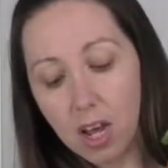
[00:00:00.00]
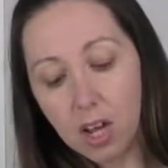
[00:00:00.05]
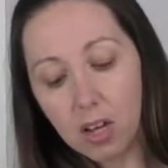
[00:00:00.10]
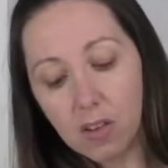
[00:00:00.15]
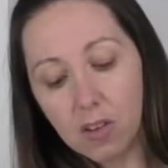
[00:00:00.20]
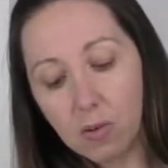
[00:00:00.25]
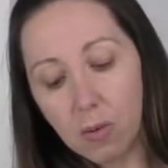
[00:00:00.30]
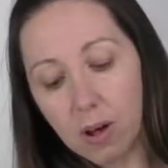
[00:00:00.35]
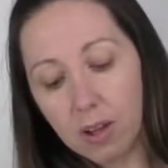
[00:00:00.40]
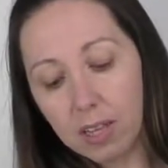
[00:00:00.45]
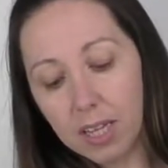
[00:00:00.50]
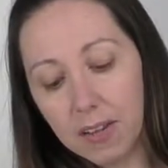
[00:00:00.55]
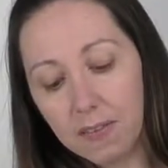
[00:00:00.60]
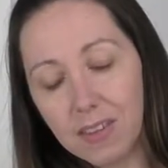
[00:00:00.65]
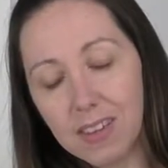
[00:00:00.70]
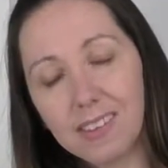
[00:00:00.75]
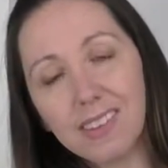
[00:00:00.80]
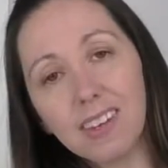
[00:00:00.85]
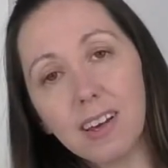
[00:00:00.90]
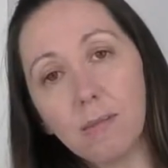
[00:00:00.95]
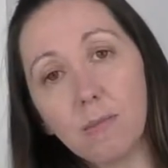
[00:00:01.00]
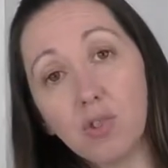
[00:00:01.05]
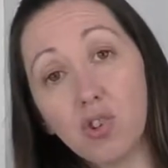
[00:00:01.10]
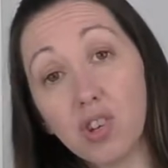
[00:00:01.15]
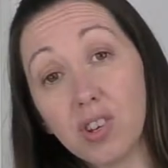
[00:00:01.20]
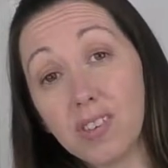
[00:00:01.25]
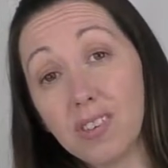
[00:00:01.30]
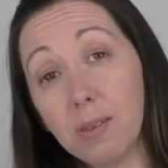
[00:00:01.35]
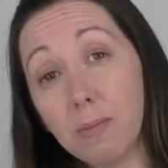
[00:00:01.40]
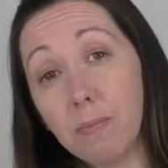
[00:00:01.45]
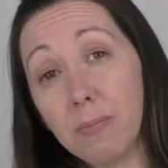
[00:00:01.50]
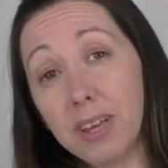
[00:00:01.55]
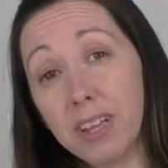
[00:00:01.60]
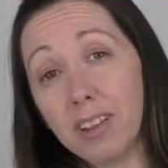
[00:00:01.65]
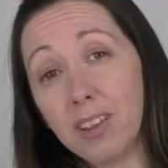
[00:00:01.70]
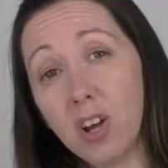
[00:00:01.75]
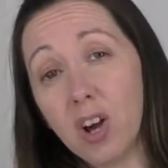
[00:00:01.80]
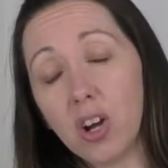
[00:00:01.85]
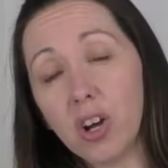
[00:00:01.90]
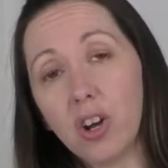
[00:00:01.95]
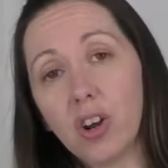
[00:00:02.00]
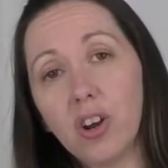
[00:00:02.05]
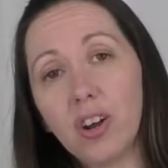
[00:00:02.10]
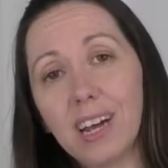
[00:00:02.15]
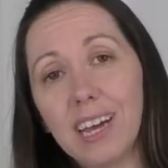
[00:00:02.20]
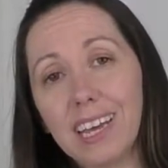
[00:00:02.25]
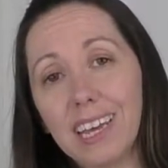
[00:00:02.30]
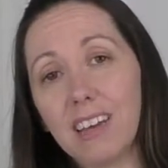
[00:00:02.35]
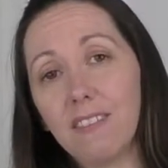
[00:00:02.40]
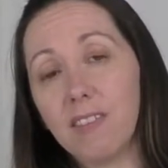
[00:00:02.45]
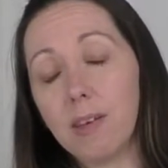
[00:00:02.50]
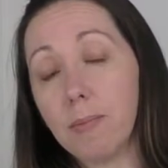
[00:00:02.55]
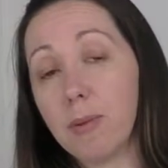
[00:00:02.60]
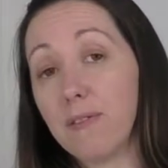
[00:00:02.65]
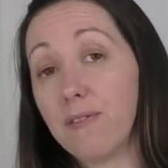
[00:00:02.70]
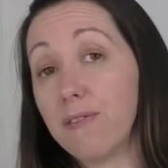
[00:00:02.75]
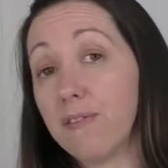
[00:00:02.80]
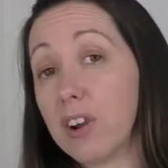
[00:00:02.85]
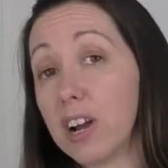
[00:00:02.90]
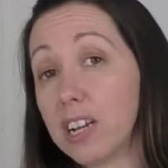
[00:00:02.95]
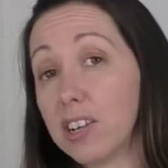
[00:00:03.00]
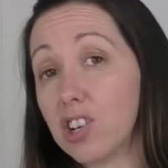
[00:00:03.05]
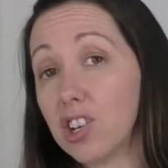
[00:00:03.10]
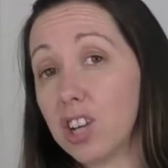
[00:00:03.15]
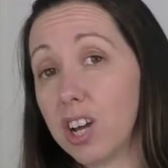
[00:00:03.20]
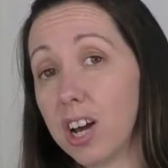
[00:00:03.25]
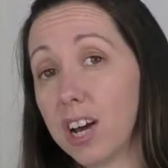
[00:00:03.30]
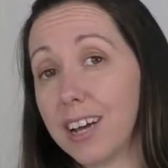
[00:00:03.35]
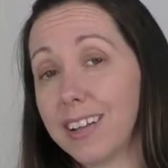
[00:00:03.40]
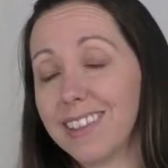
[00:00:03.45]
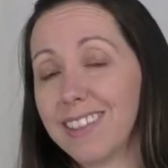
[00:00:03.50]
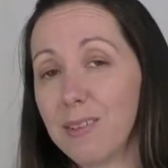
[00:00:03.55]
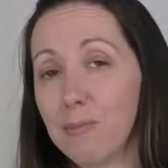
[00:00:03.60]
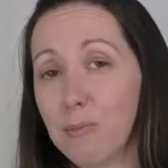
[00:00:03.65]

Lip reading: So I'll leave the stems just a bit longer and give them a fresh cut the